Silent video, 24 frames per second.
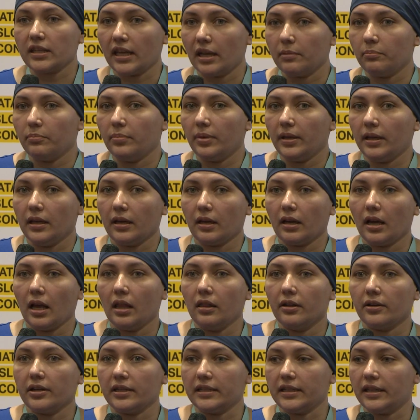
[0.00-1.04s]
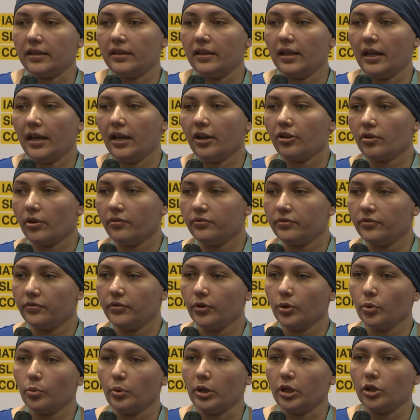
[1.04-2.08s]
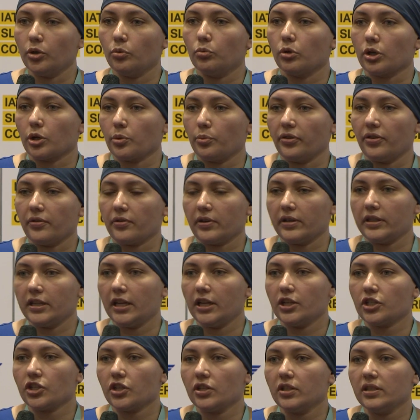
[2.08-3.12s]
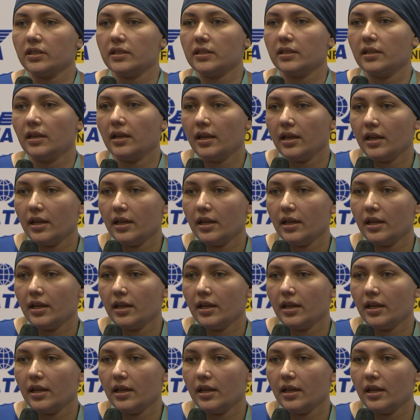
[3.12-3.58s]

can be colored in the aircraft view when you work with rotations.